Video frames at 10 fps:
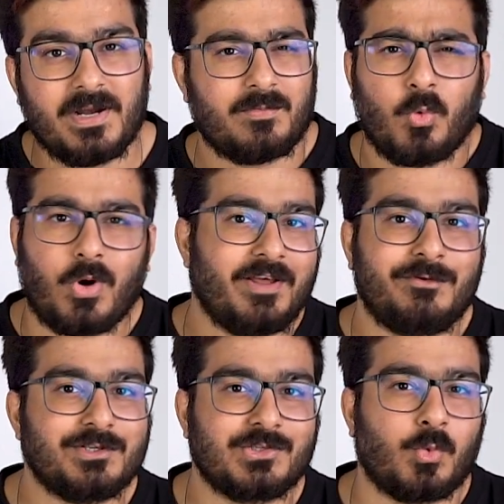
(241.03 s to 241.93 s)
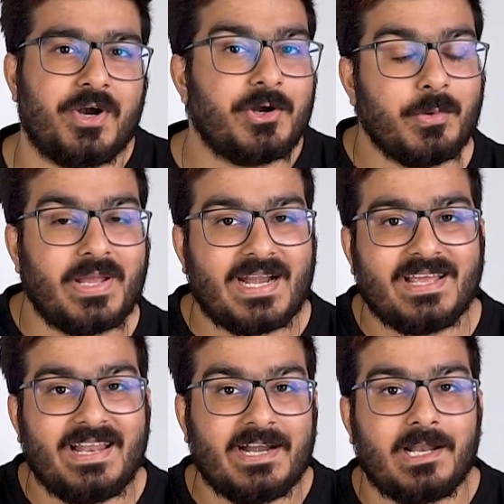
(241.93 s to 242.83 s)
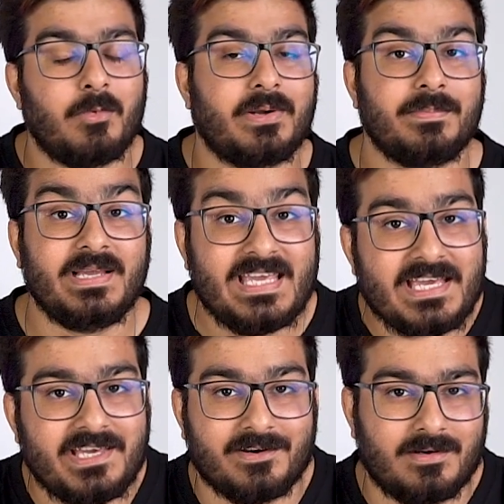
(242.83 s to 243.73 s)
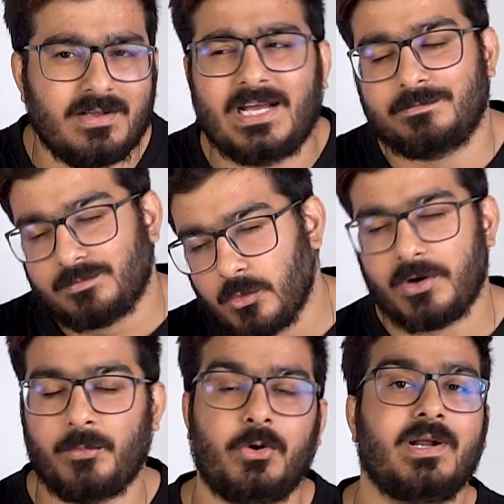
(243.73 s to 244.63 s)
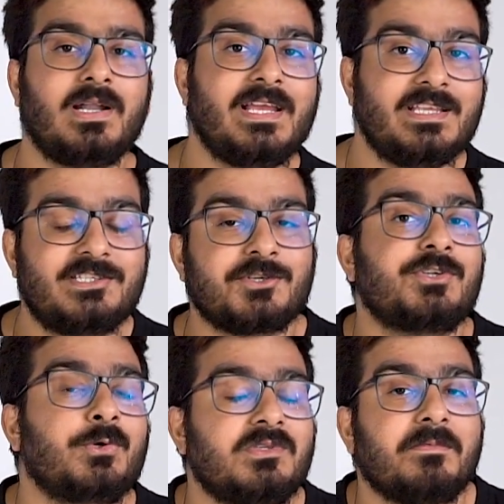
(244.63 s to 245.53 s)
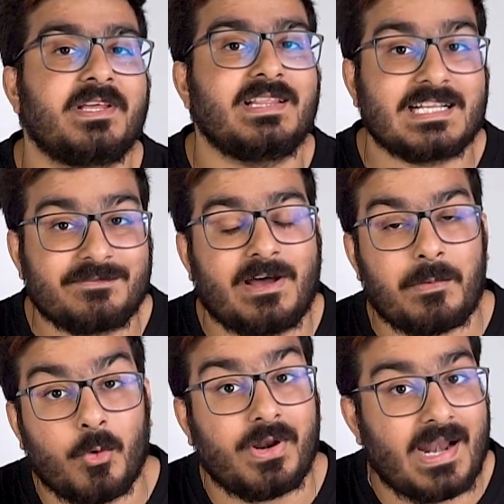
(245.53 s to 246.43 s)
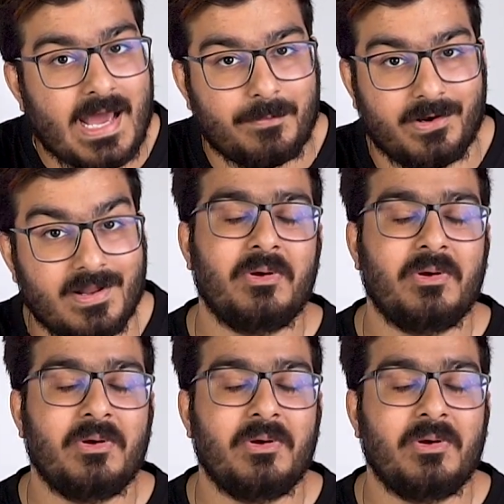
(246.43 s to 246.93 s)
But what if you just wanted to get a little bit geekier and more importantly, just use something that's far more reliable?